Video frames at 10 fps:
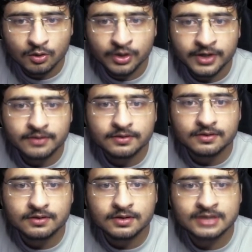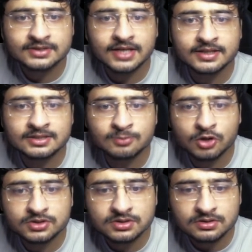Okay, let's try this
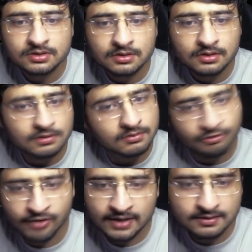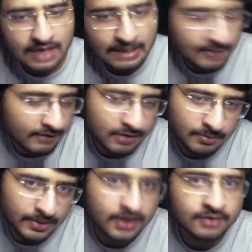box. 1, I'm
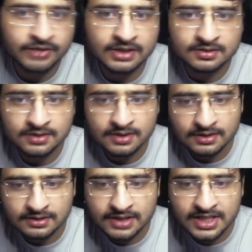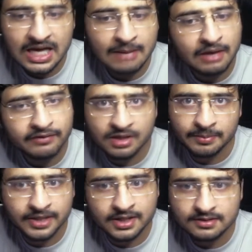having bigger width. 3, I'm having
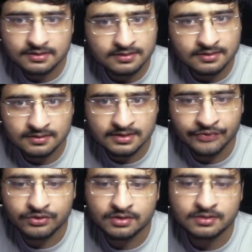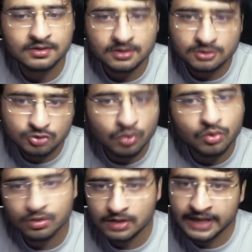a bigger length.
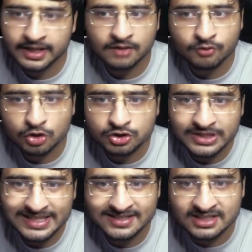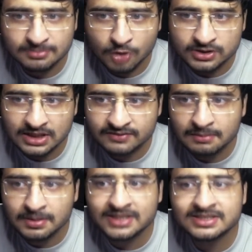So I can of course treat this box as
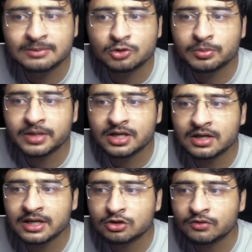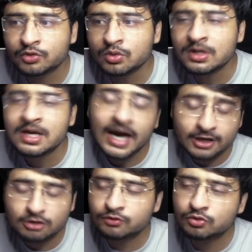well, but it's able to make a length of 2,
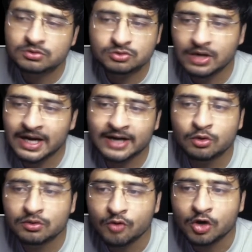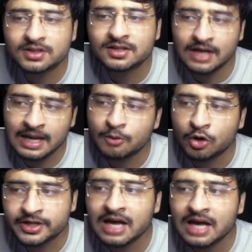height of 2. So I don't want I'm
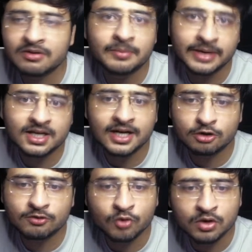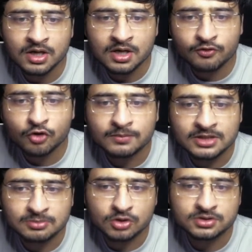already having a better height of 4 from
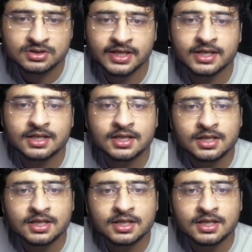this box, right?